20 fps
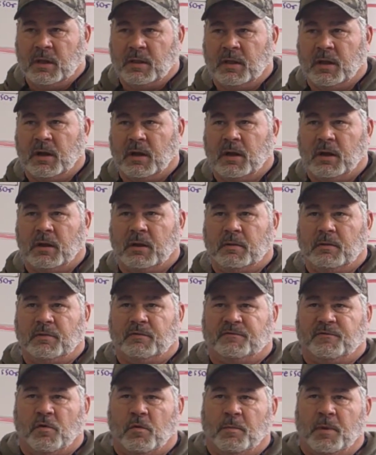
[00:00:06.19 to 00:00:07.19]

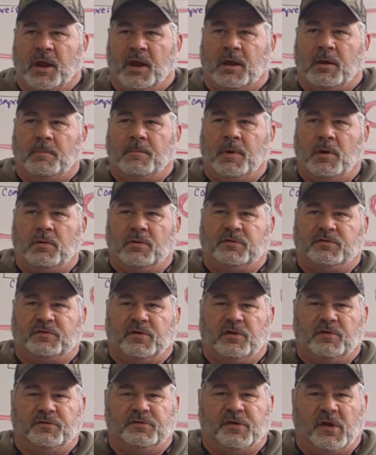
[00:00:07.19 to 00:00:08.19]
The four main components,
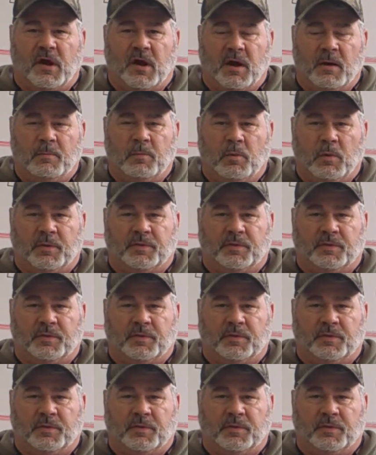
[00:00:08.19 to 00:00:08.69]
their job,